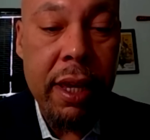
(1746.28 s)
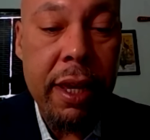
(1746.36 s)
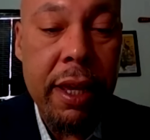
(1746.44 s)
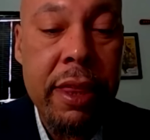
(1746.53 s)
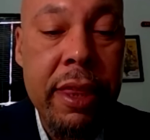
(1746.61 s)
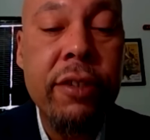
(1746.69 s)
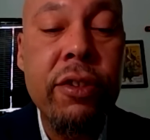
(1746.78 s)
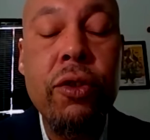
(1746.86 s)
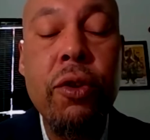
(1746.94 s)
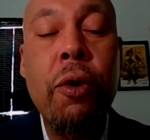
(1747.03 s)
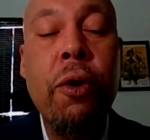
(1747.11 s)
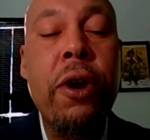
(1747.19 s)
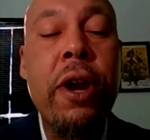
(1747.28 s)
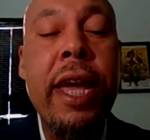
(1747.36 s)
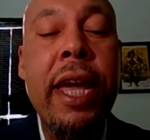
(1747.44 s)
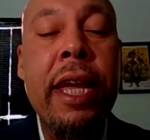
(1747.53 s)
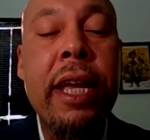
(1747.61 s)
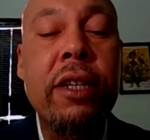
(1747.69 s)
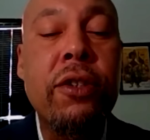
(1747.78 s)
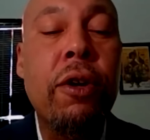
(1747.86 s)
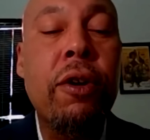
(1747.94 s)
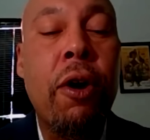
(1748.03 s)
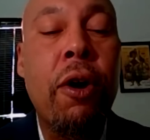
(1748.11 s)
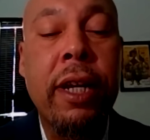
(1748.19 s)
The story took
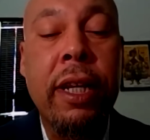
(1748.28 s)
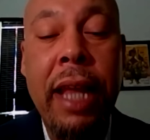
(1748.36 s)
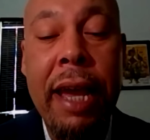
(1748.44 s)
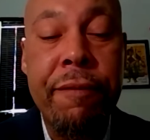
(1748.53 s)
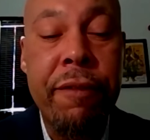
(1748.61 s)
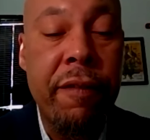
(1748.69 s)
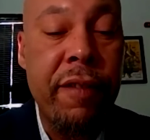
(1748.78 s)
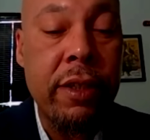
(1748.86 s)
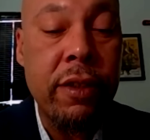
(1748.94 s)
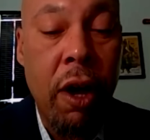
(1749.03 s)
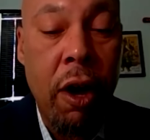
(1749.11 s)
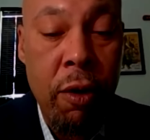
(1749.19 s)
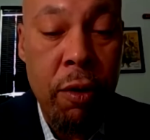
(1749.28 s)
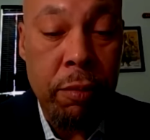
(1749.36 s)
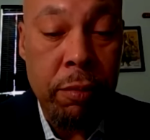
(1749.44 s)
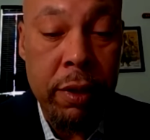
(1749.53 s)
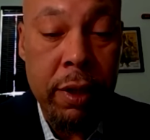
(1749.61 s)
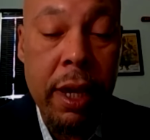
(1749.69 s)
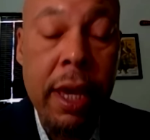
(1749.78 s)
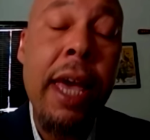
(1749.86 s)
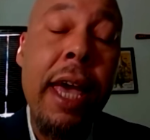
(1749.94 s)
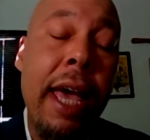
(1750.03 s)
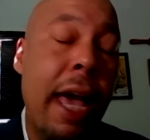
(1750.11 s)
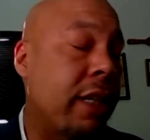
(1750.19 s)
on a life of its own.
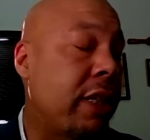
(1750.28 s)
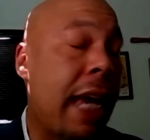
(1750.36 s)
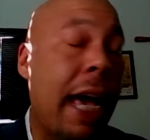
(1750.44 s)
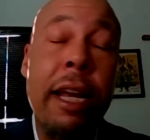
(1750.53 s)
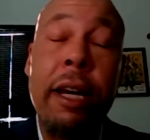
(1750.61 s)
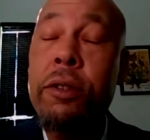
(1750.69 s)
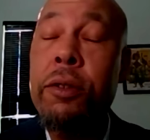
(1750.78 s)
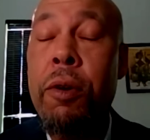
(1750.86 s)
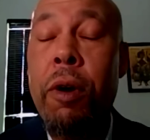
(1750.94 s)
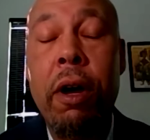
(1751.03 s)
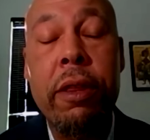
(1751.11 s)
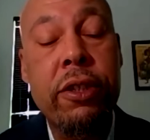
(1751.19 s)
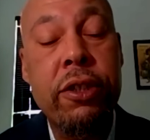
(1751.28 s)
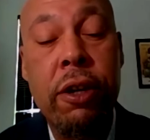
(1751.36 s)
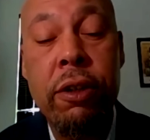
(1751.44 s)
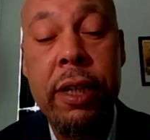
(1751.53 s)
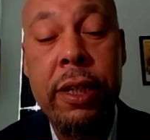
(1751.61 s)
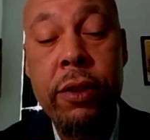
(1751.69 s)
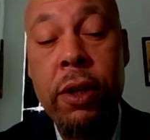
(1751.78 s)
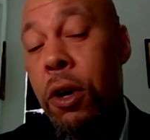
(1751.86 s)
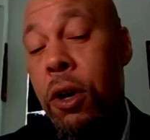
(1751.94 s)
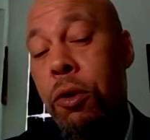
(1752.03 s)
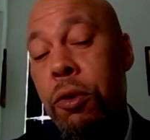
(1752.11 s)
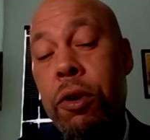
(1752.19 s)
Shout out to all the journalists
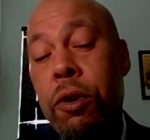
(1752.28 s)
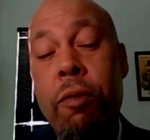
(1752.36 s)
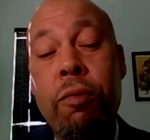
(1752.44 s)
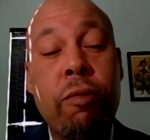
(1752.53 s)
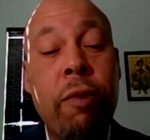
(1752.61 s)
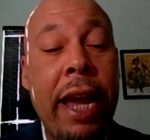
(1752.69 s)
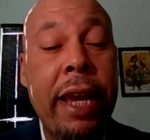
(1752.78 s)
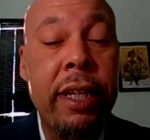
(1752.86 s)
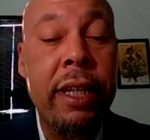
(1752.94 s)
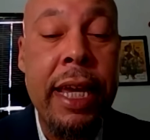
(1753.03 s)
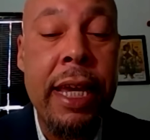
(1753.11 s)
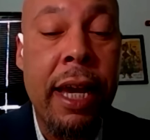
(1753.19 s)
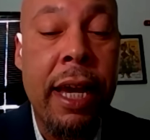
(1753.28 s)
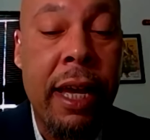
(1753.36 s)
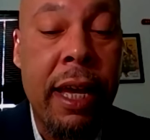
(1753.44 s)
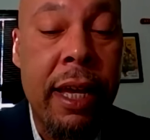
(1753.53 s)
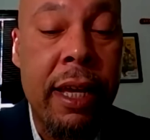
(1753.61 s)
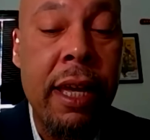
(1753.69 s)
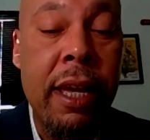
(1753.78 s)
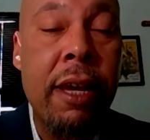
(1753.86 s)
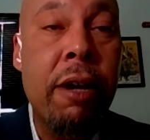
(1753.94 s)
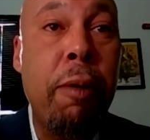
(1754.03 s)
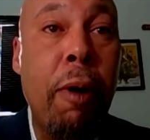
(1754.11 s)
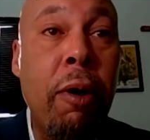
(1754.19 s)
who correctly
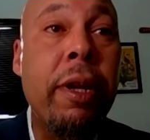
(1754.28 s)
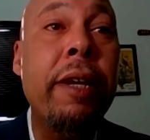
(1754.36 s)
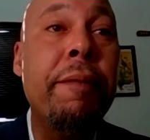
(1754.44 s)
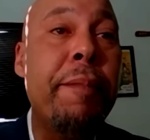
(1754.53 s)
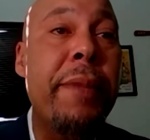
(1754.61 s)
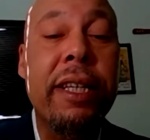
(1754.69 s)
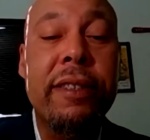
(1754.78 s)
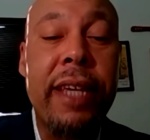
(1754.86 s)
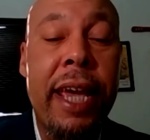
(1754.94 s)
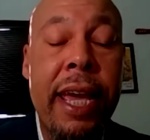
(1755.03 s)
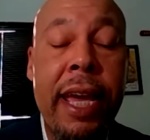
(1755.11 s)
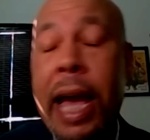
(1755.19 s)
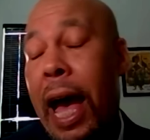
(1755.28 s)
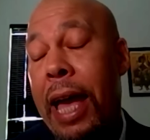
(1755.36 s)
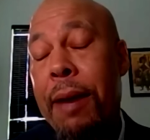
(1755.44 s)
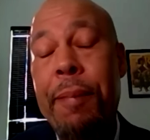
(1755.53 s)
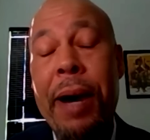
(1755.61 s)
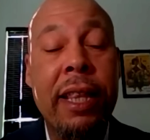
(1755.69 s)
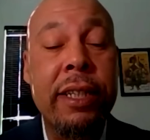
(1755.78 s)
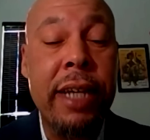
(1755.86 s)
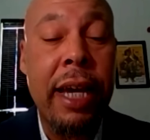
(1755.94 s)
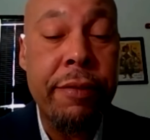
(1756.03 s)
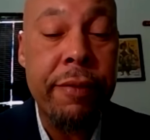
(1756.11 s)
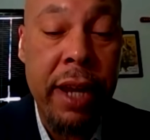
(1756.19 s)
quoted me as saying, I
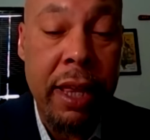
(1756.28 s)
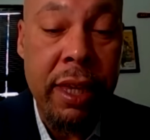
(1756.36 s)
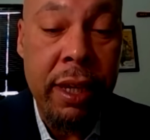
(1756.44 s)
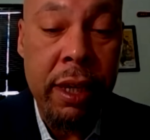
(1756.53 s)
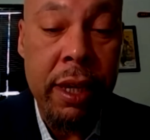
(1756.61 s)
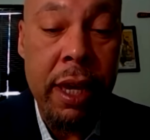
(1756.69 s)
apologize for nothing.